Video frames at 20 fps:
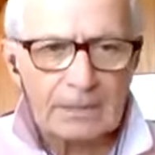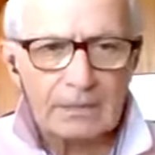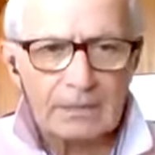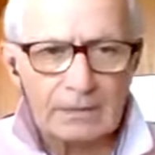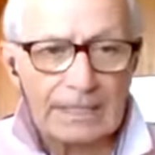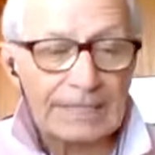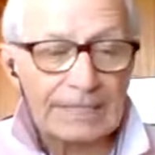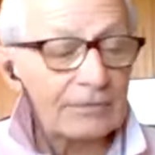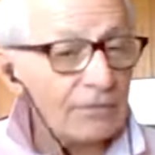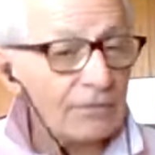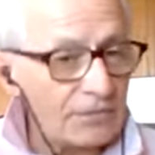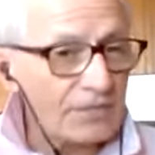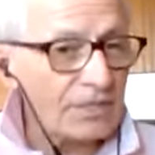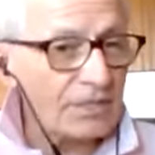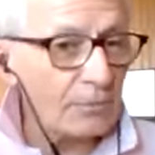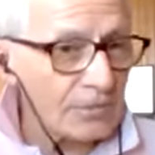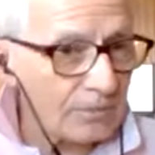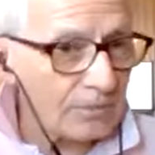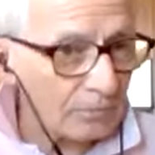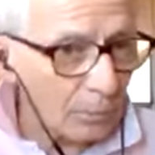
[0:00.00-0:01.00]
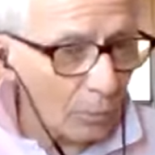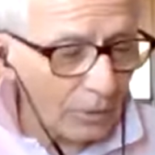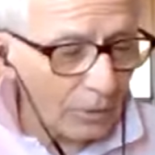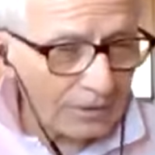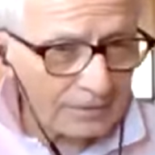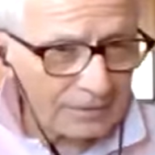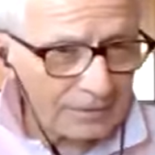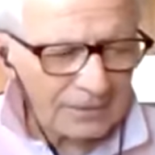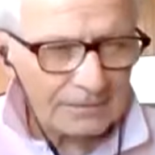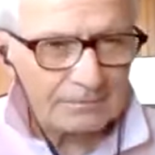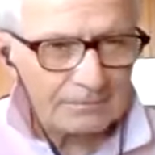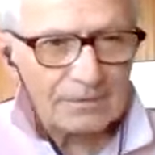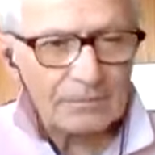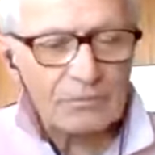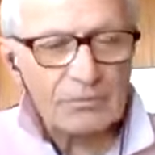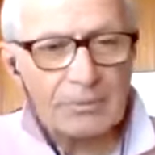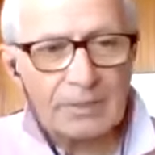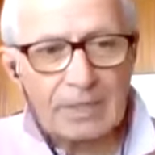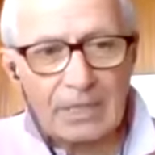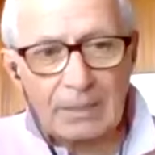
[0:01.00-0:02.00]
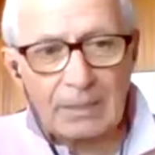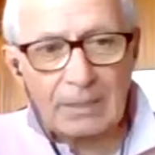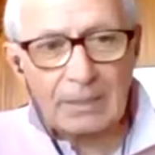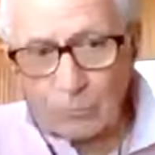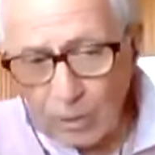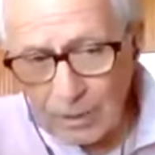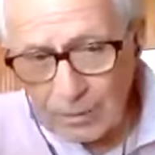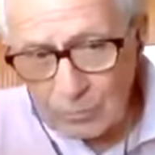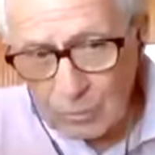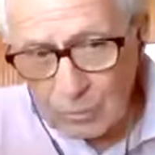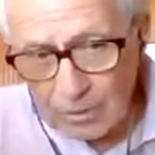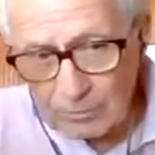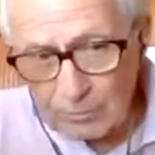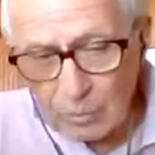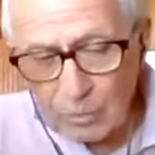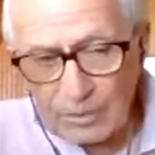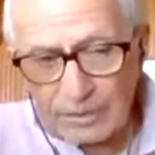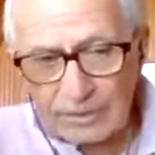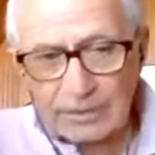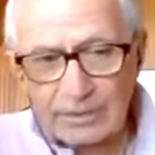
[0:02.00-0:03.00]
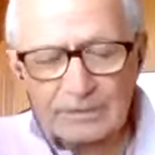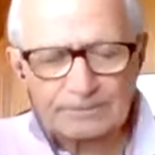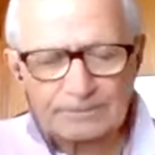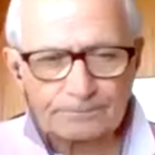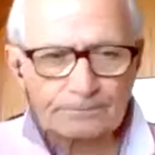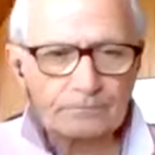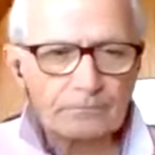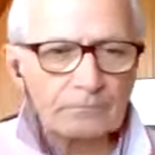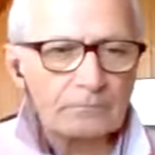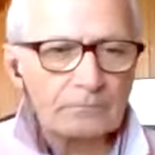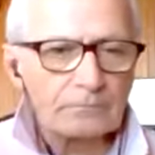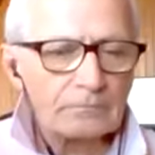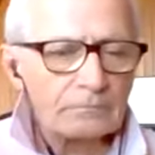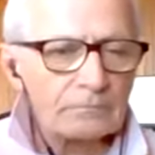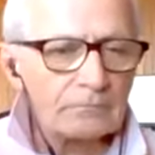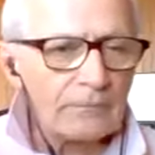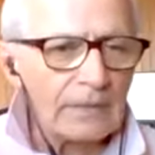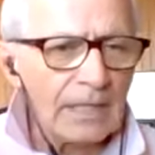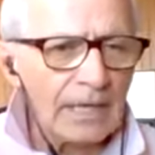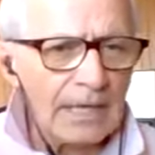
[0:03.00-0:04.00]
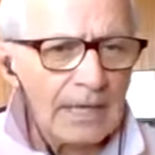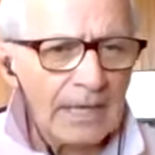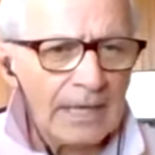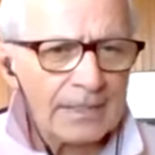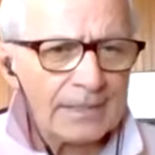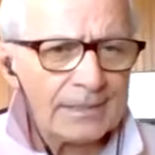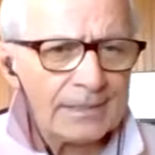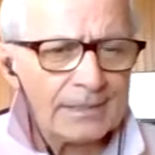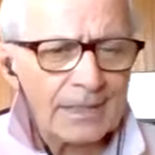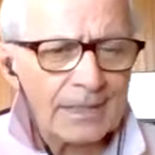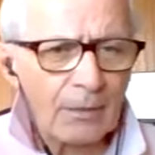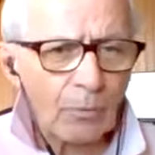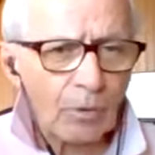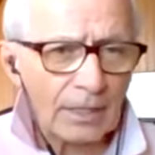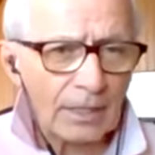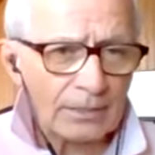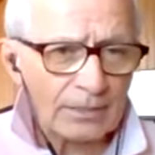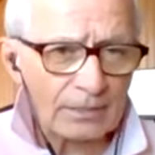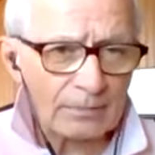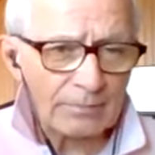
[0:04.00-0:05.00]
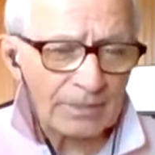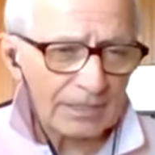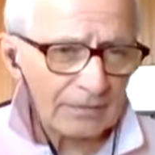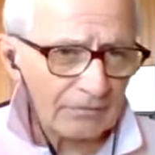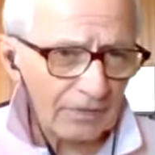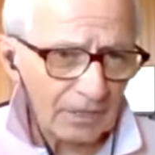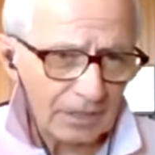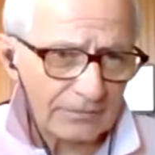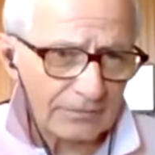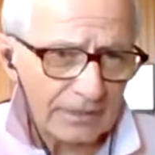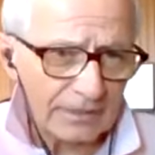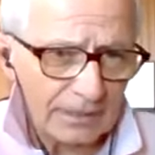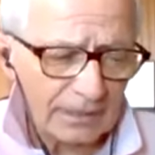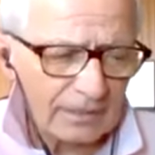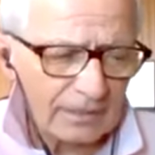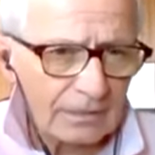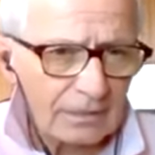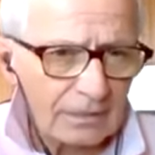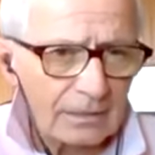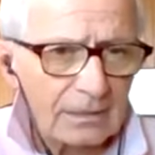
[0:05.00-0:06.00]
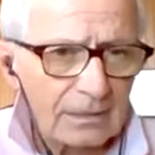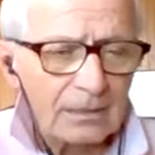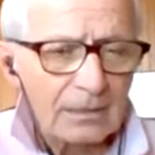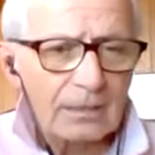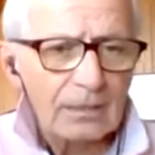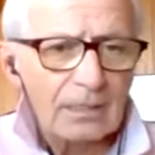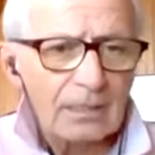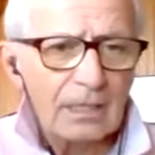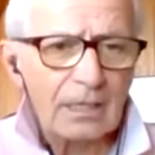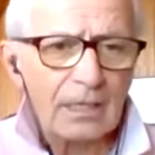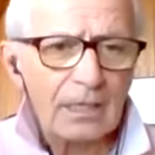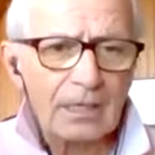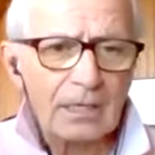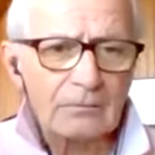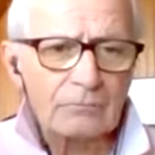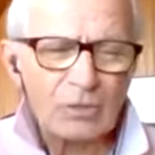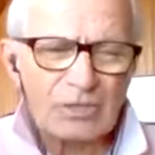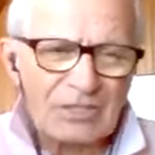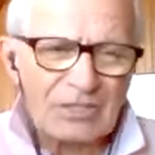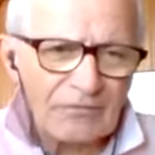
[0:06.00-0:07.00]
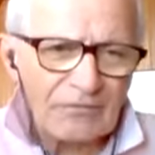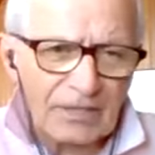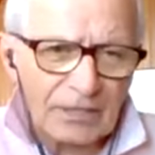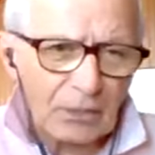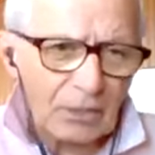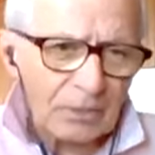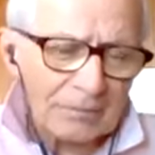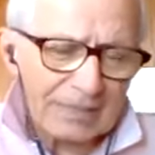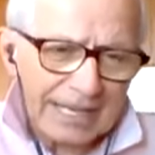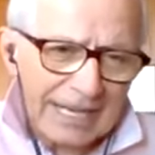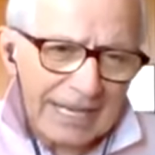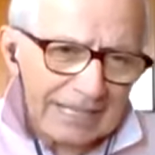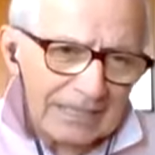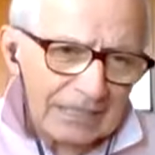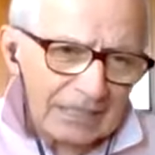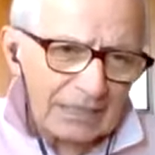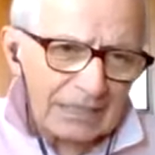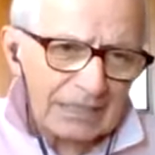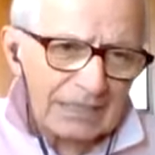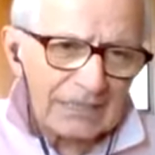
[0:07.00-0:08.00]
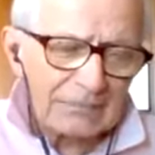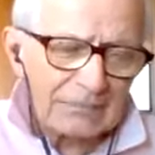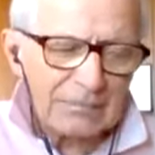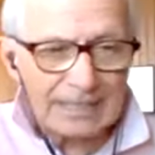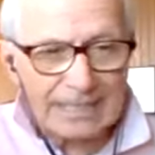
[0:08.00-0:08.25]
electricity was important, was becoming more and more important, and I wanted to be involved in it. Wasn't very good mechanically, my